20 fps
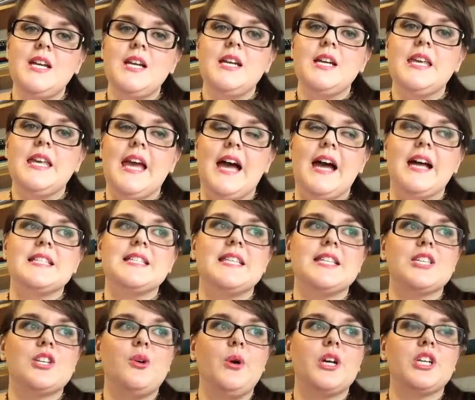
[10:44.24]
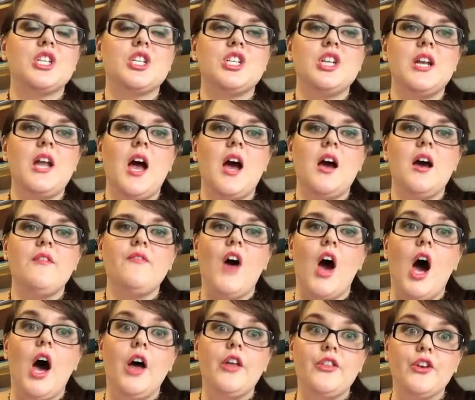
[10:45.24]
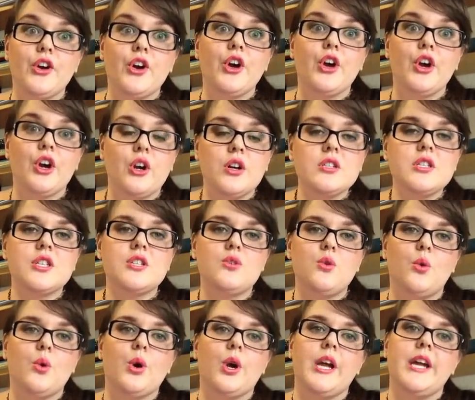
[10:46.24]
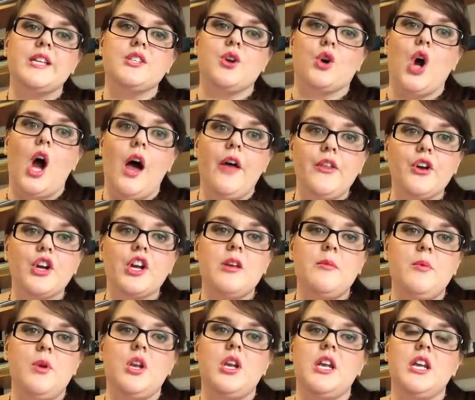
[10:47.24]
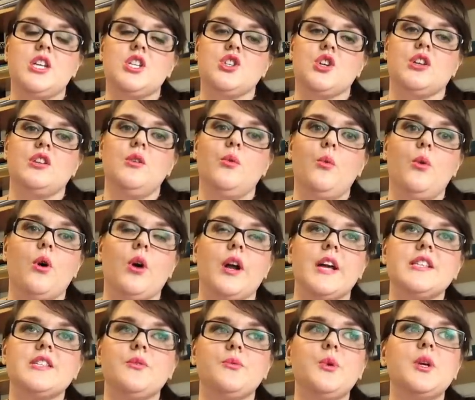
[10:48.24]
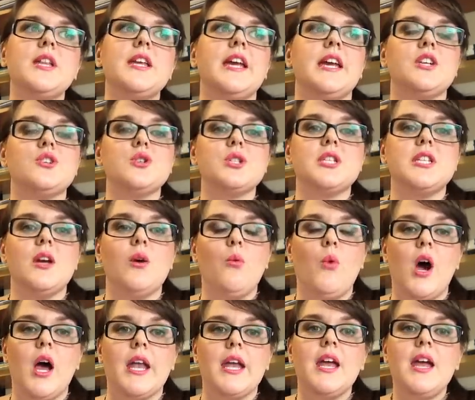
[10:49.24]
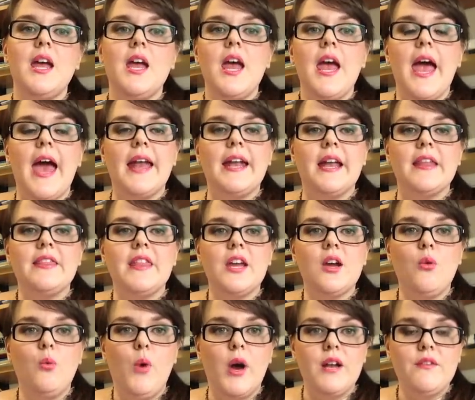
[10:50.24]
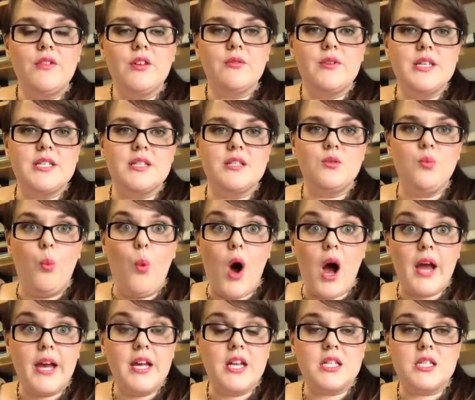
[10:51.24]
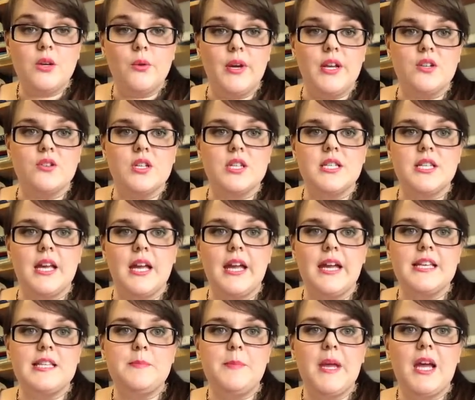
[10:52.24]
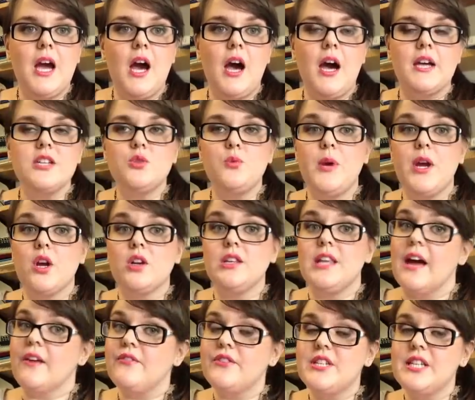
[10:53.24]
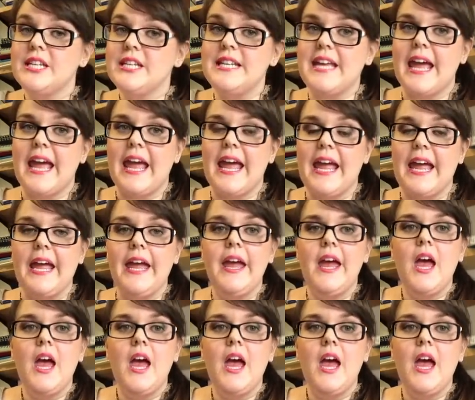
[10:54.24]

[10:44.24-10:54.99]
Yes, this question of other stories or other communities during the war is a really interesting one. And I think one of the reasons why it's so interesting is because we are left today